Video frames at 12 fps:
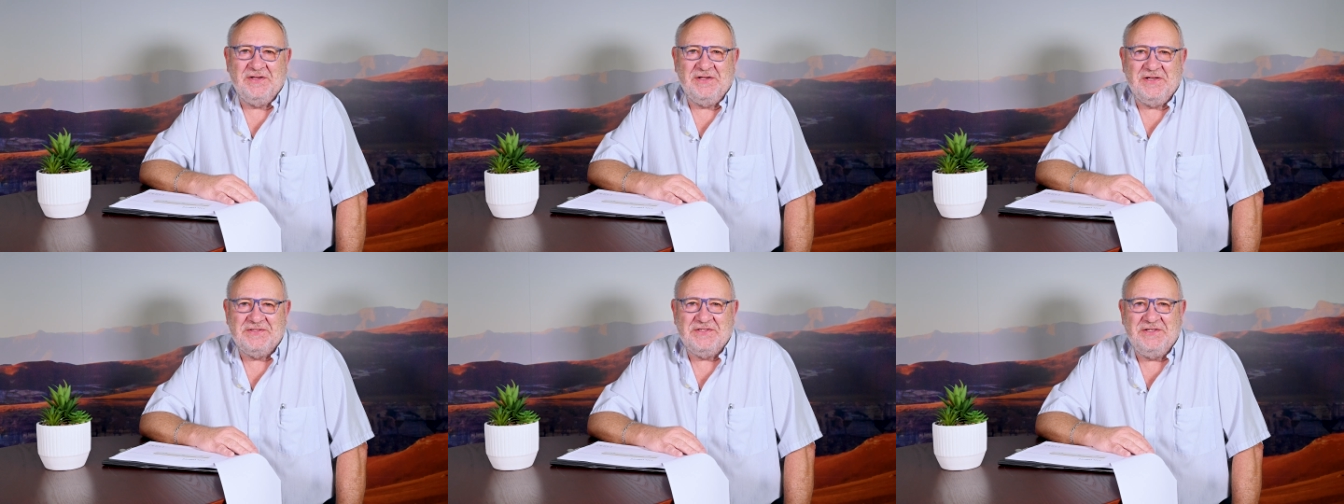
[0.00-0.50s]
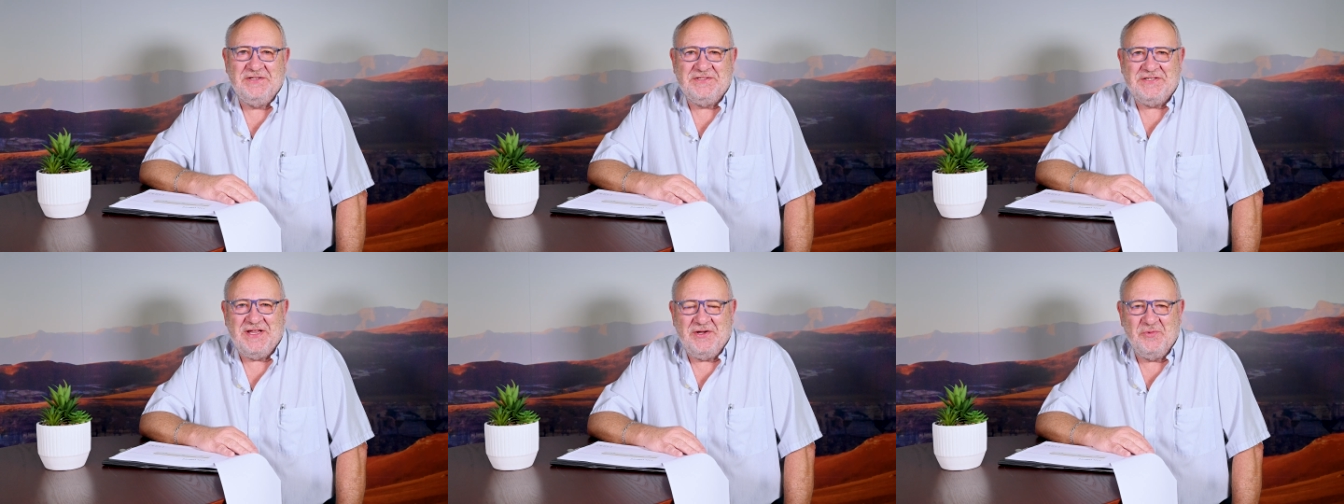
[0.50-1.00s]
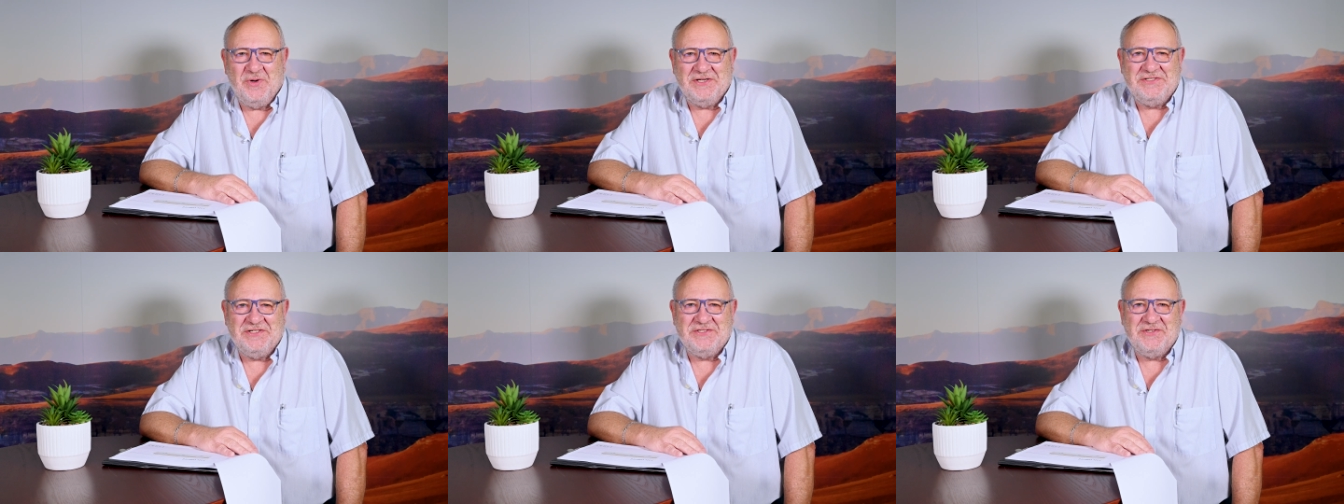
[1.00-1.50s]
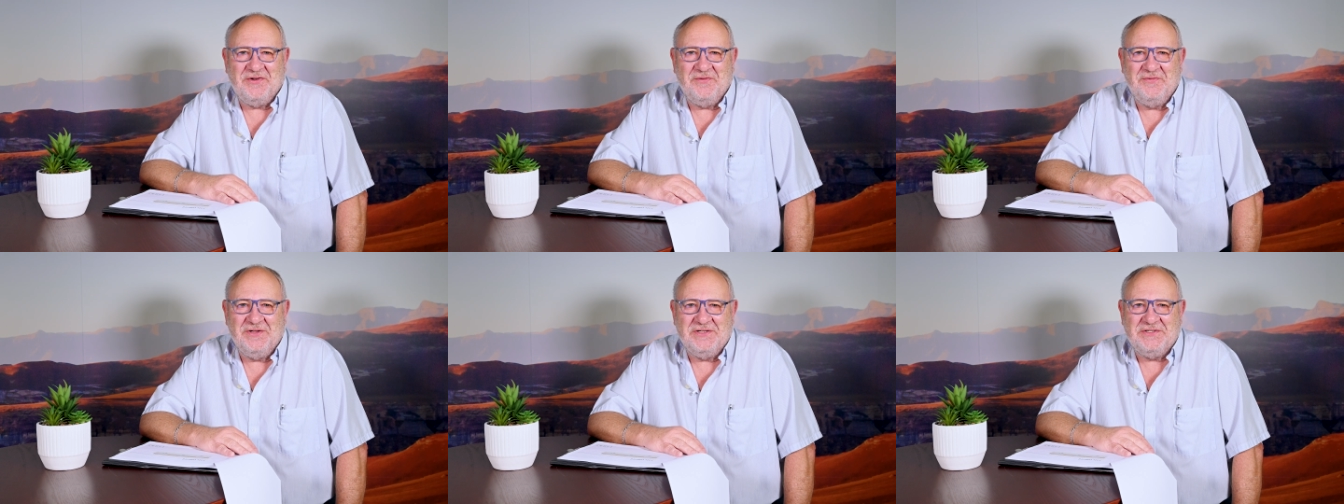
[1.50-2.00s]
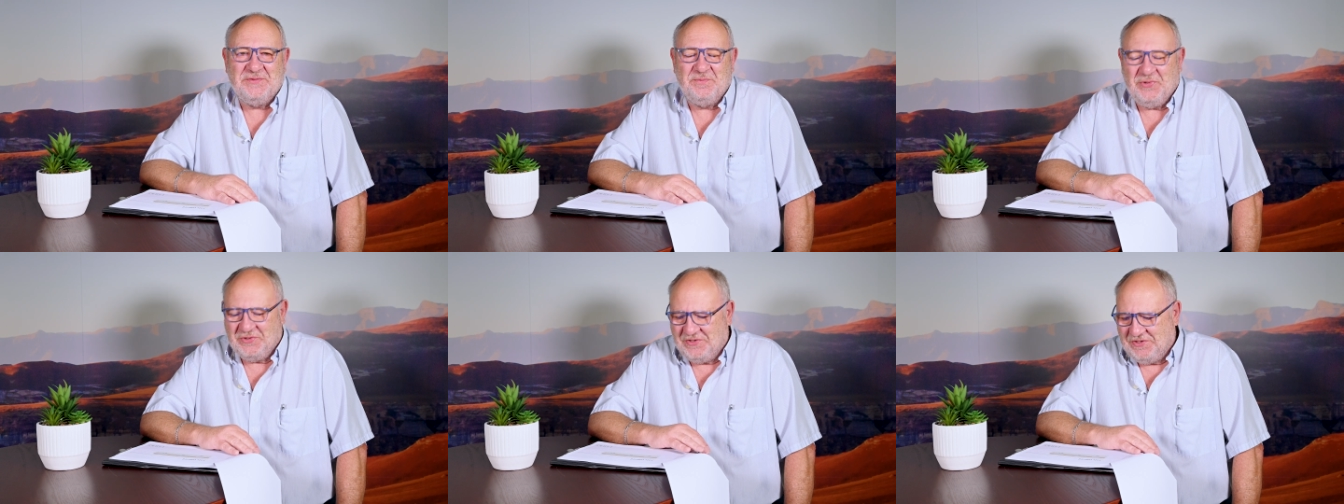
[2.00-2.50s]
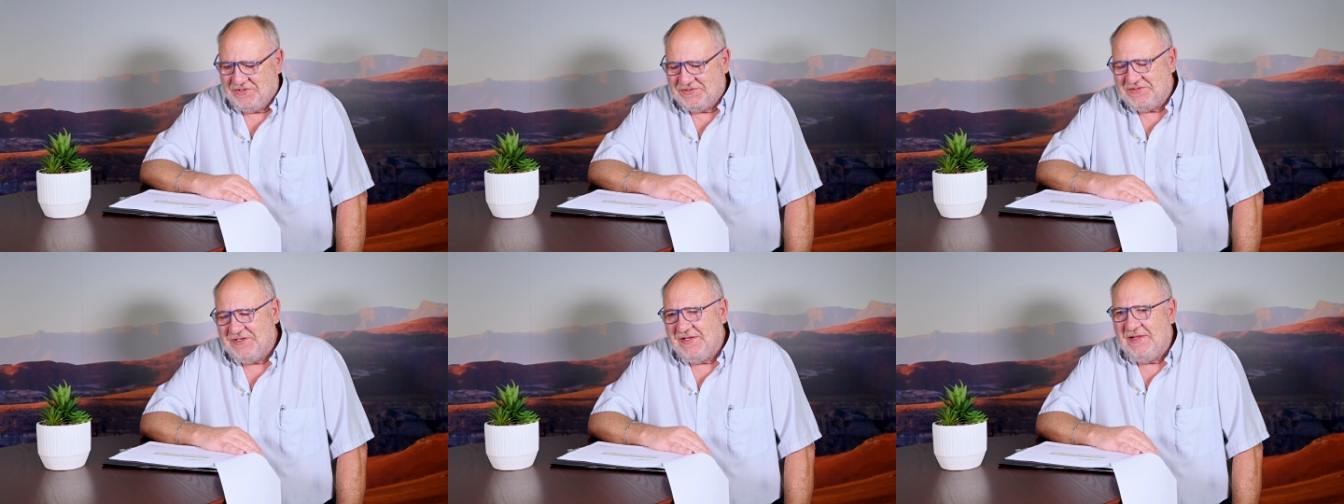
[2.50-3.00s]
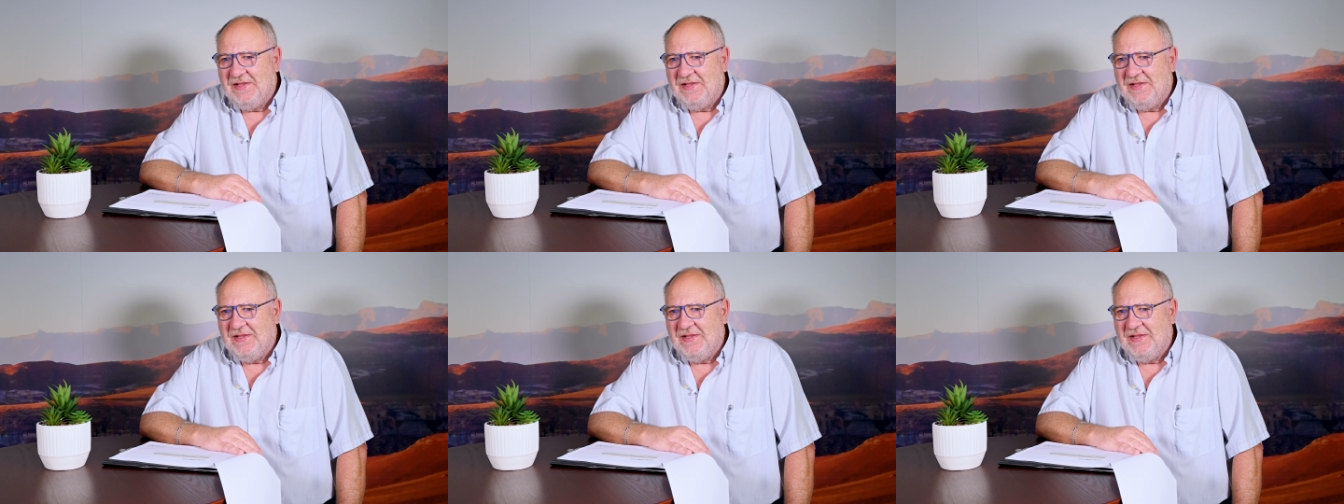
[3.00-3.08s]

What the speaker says: listeners and watchers of this podcast.